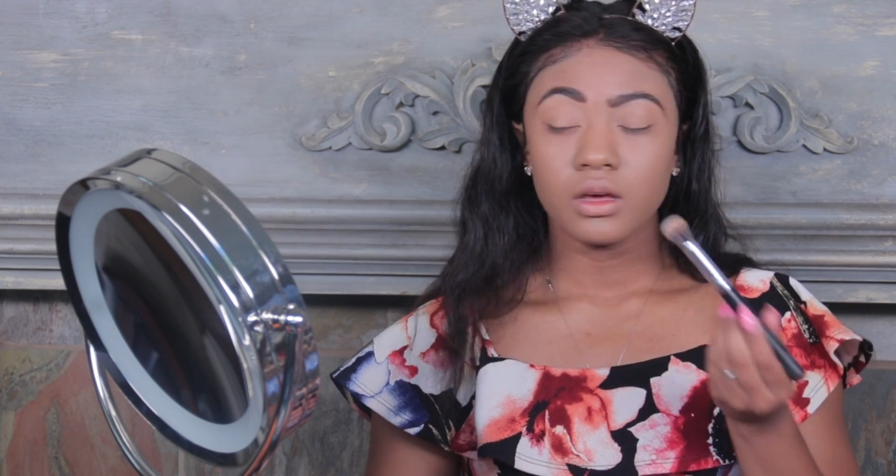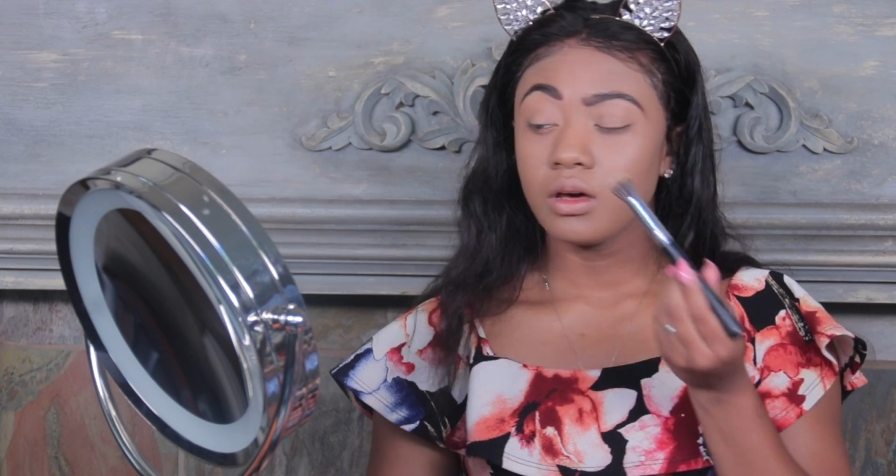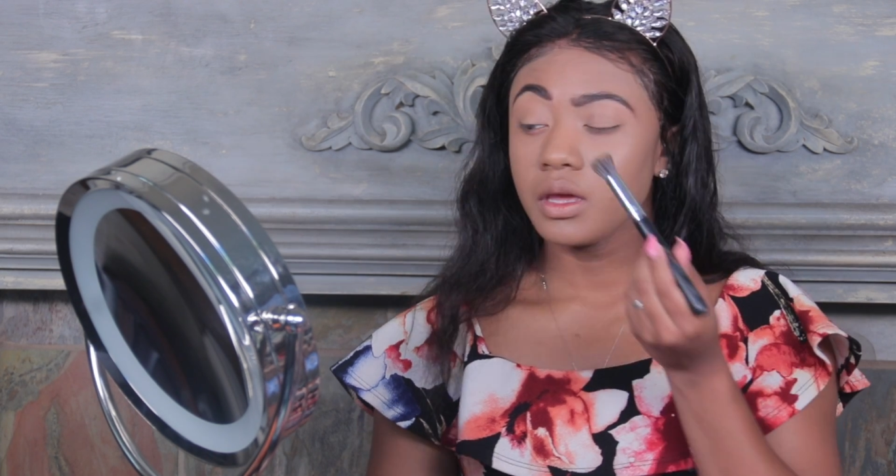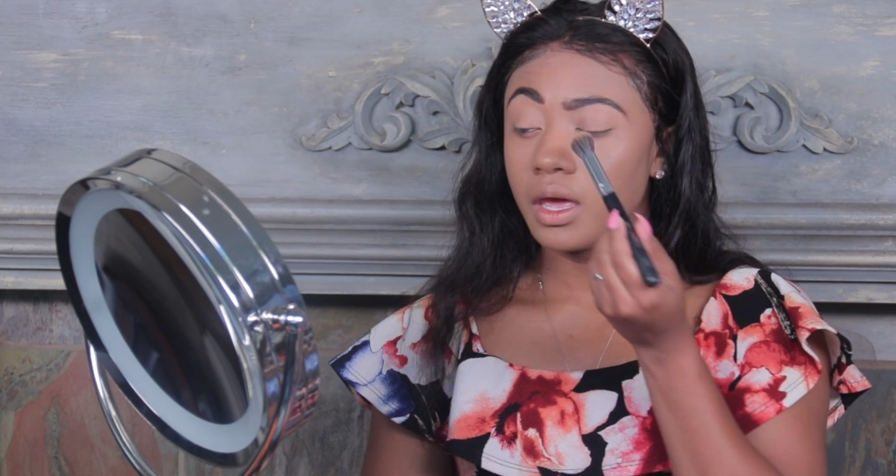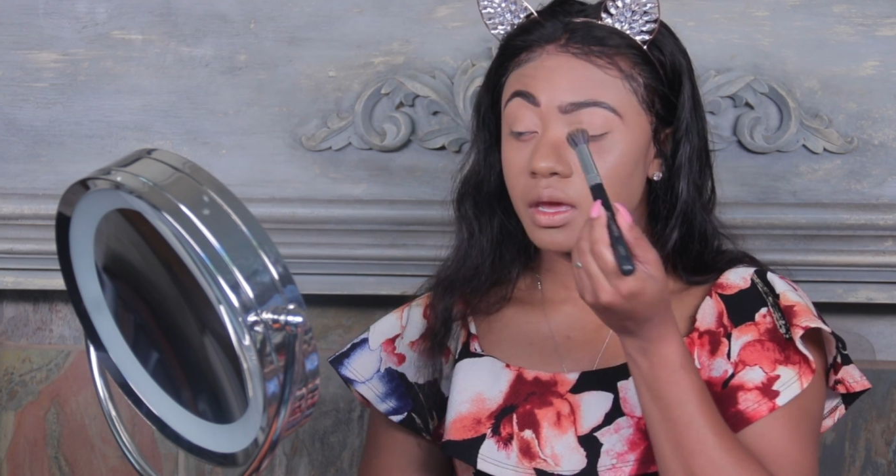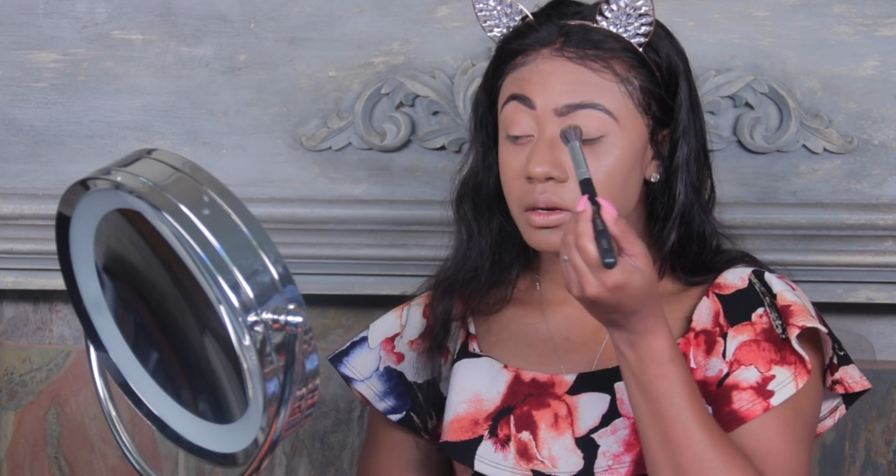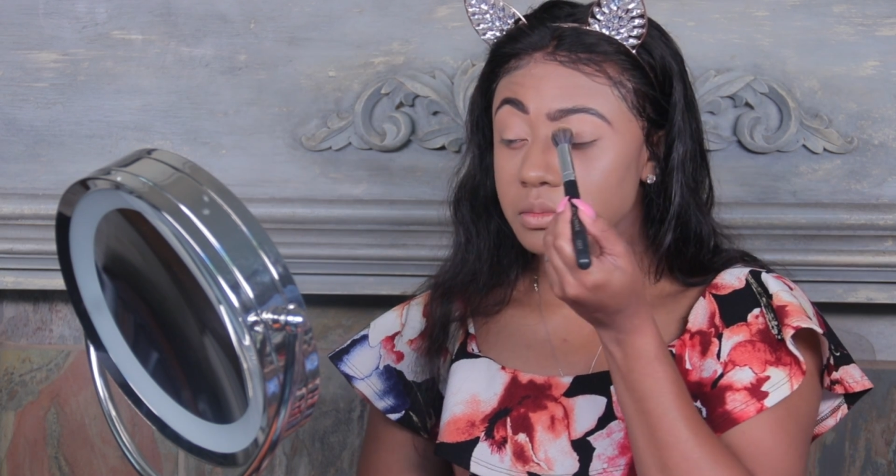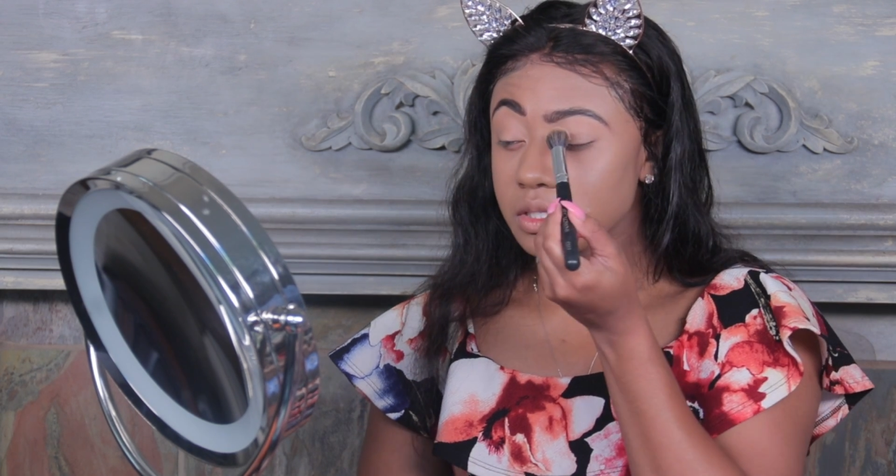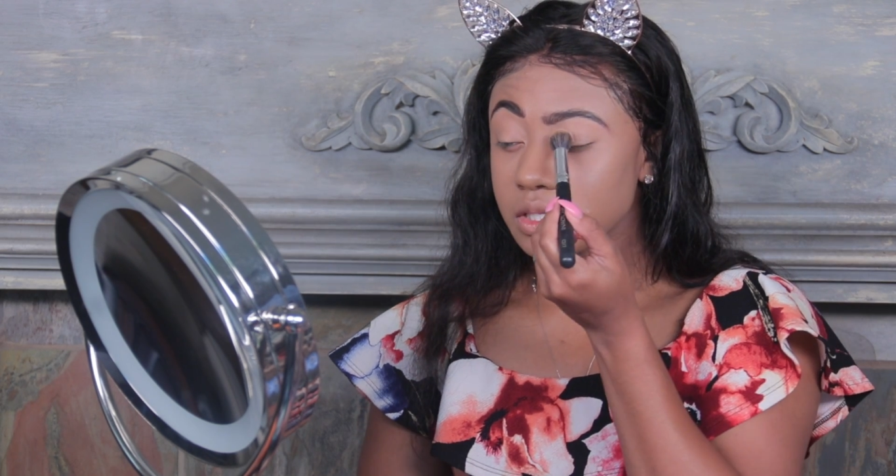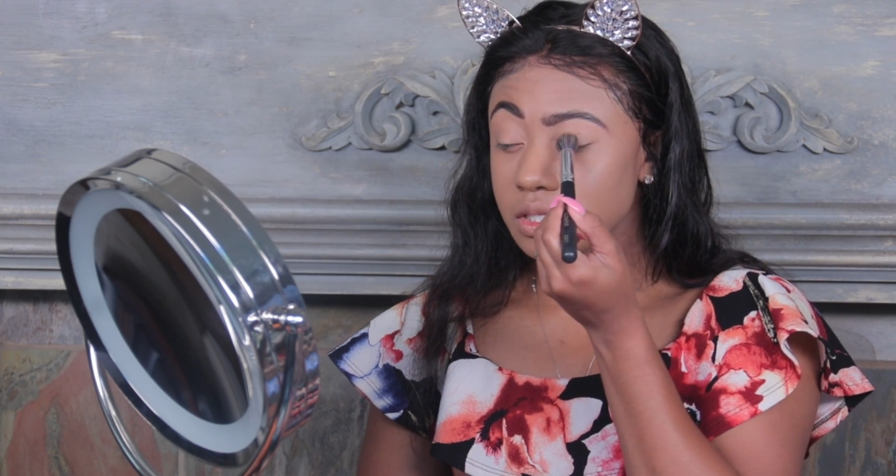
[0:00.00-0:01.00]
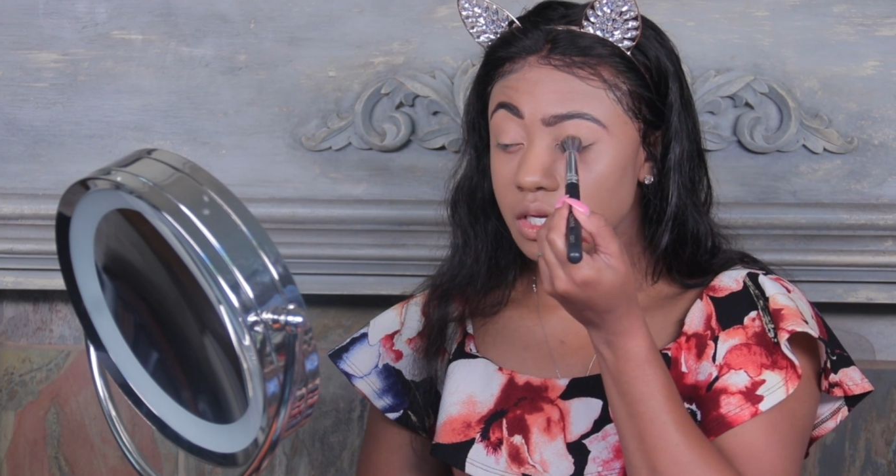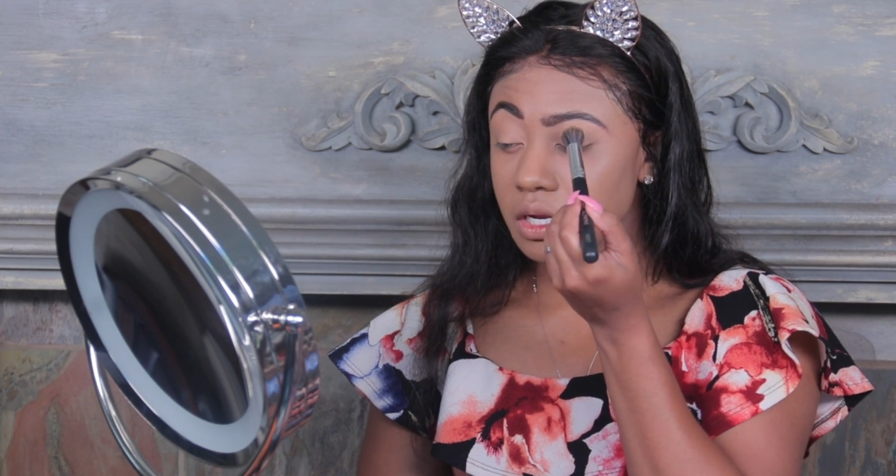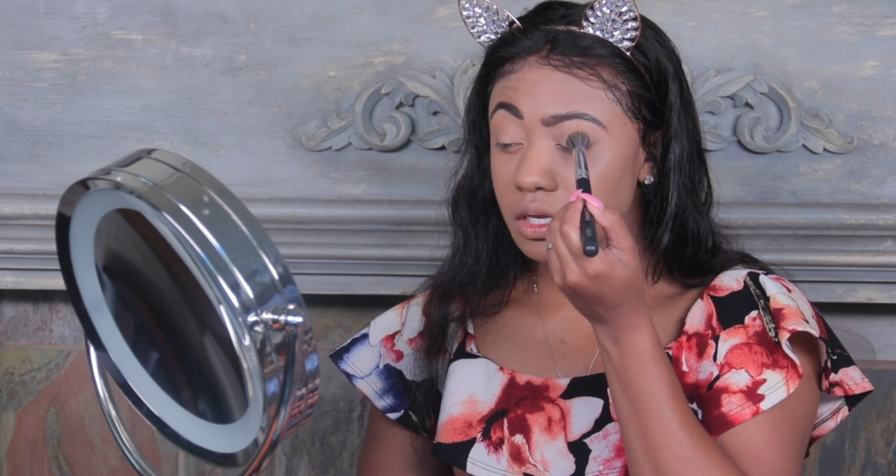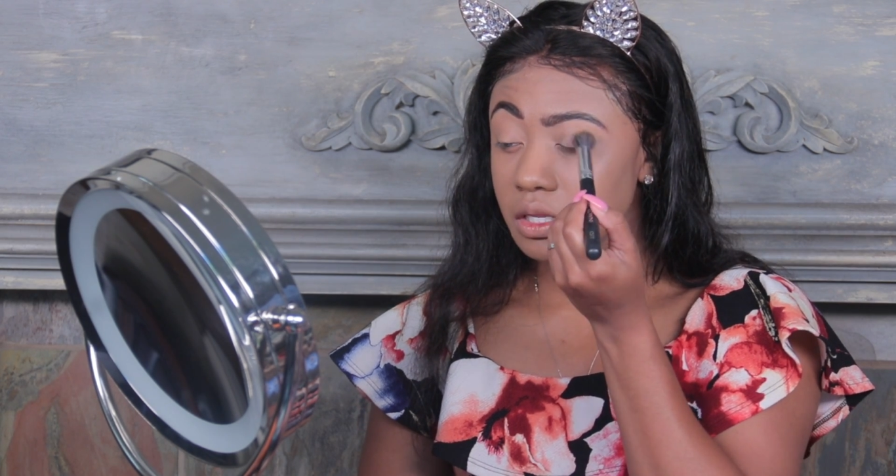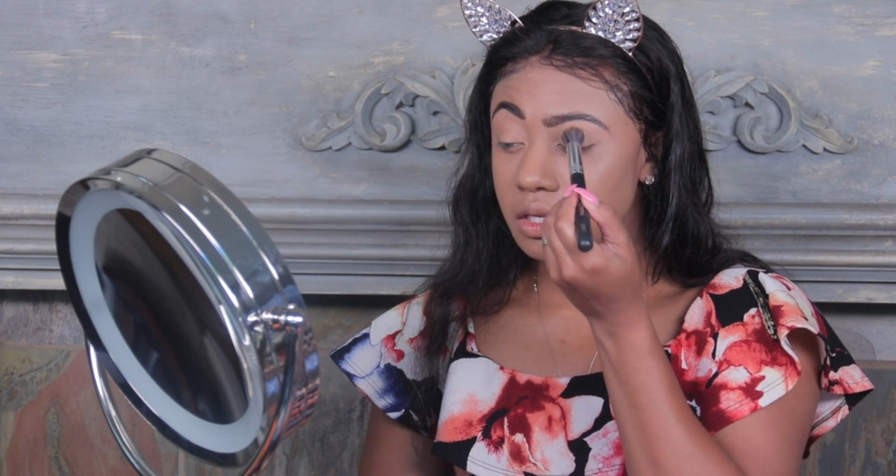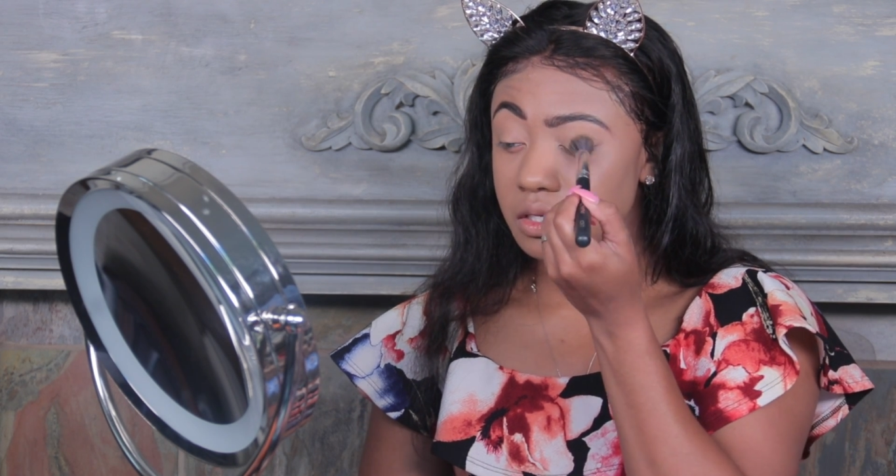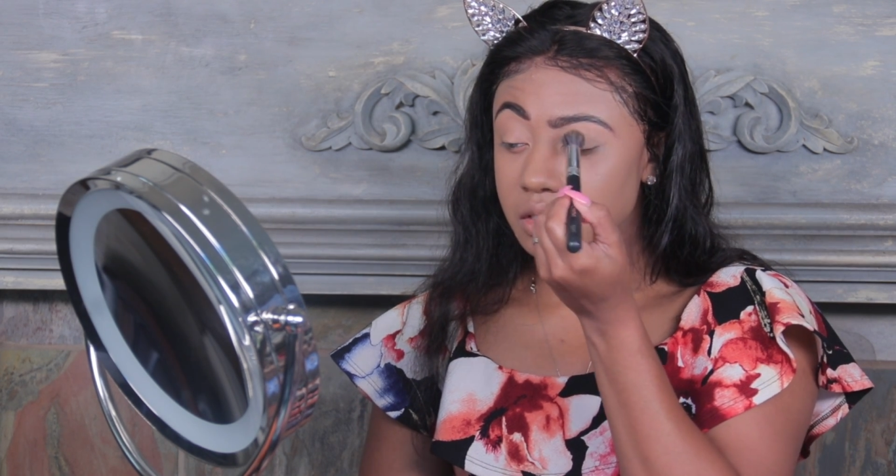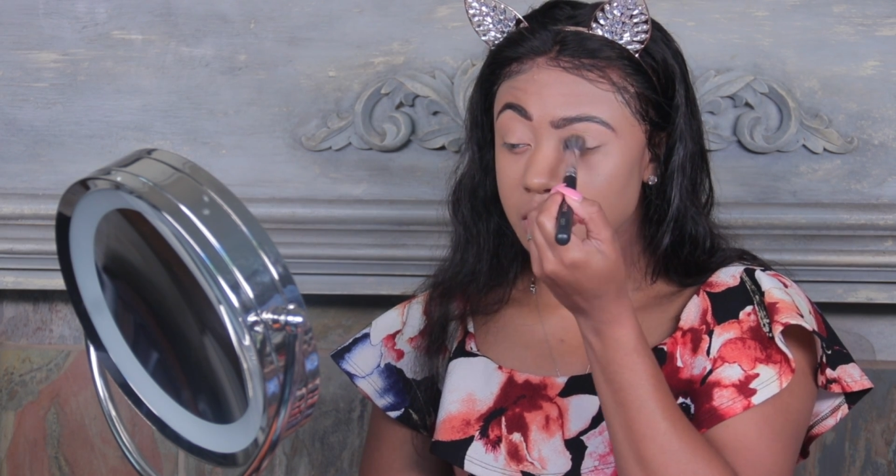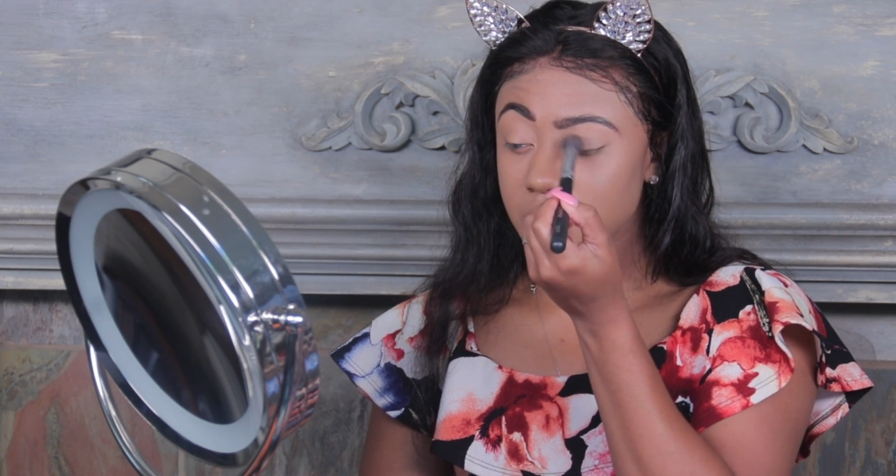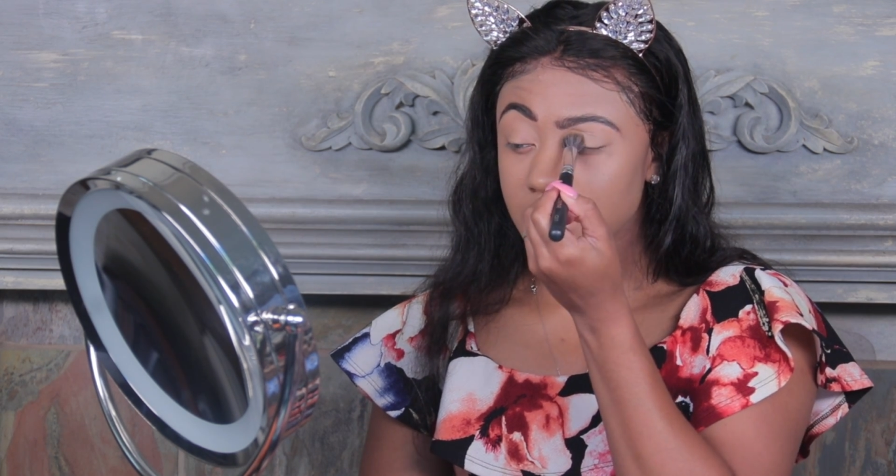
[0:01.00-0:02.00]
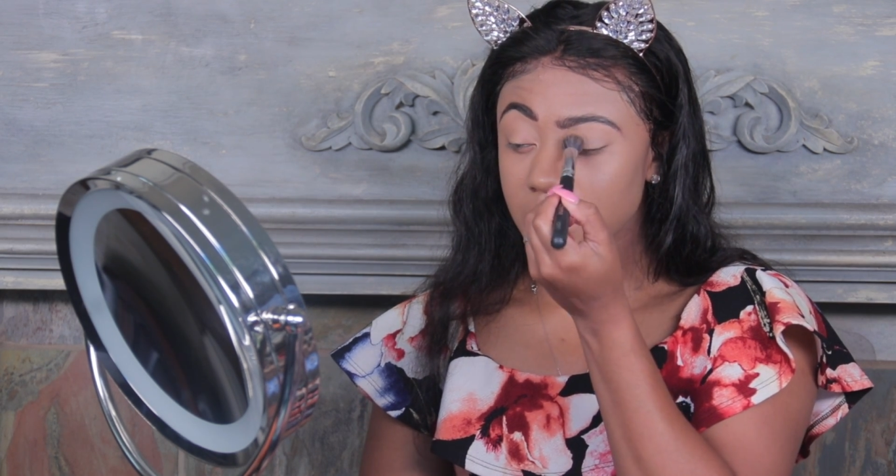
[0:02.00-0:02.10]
Okay, and I'm just setting this.